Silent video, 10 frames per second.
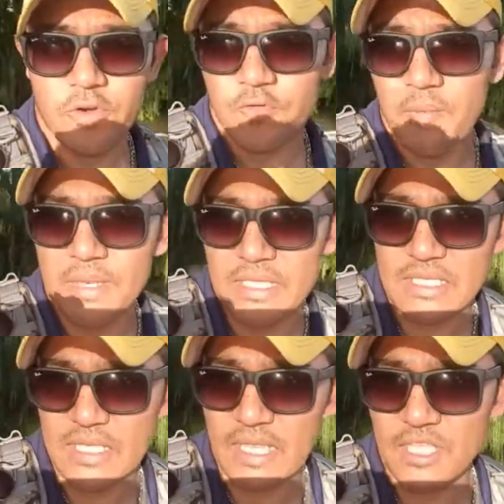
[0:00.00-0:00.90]
45
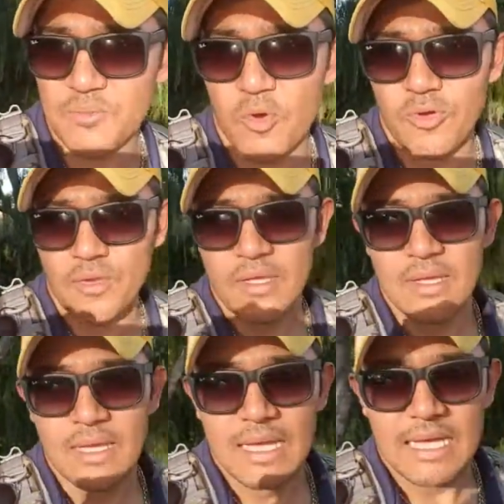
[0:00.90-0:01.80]
minutes at the other spot.
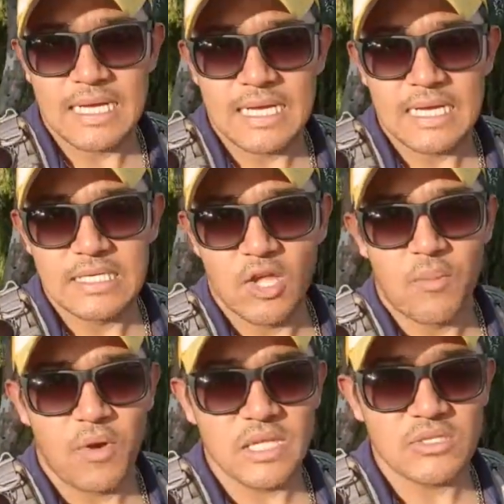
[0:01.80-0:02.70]

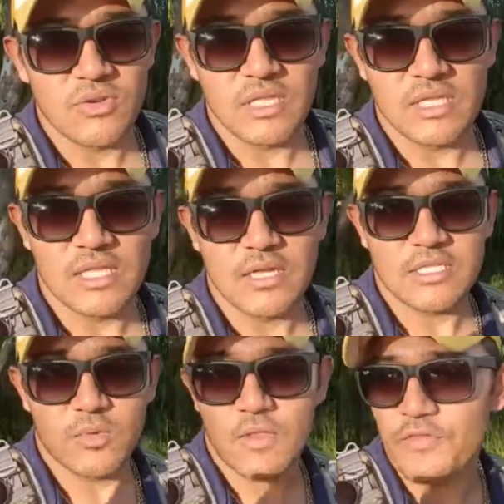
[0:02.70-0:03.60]
No bites or anything like
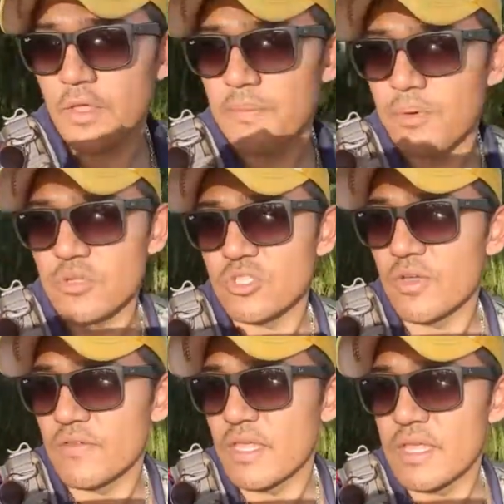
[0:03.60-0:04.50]
that, so we left the pots
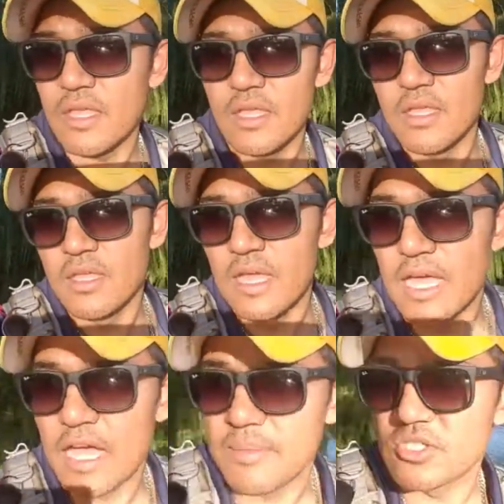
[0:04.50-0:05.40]
over there.
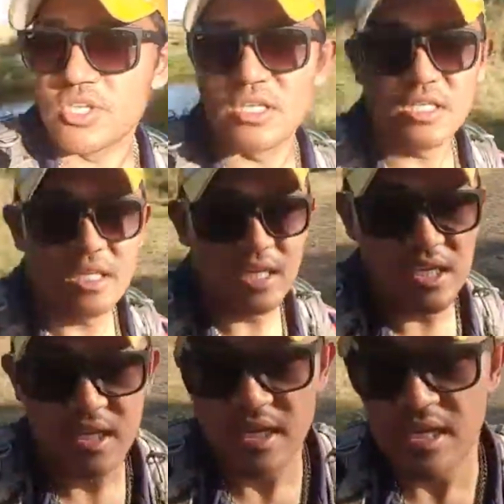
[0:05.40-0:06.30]
As you can see,
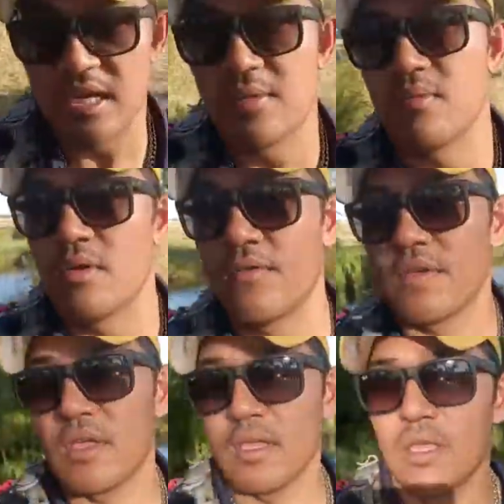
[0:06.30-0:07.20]
we're over
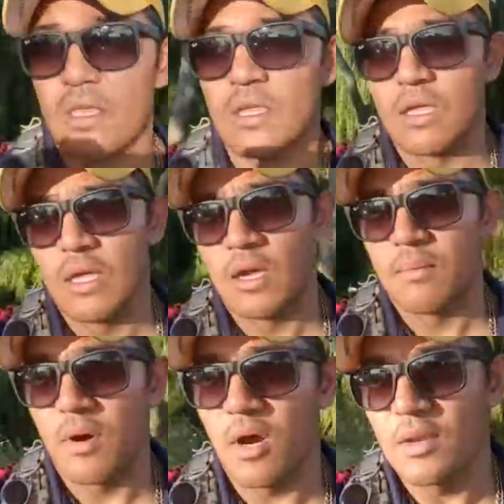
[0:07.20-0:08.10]
here.
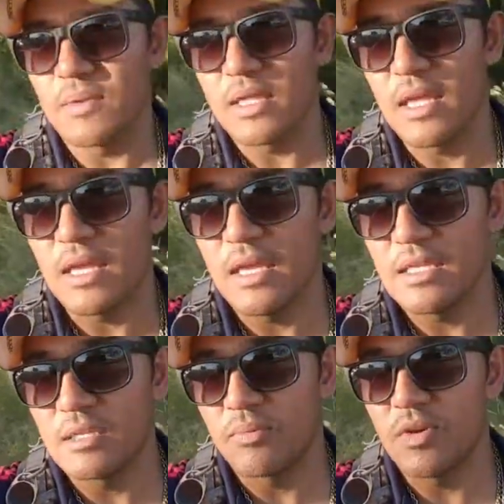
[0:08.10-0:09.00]
Behind me there
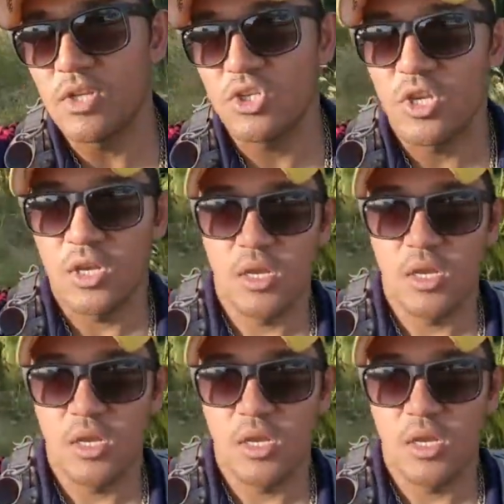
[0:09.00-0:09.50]
is the bridge.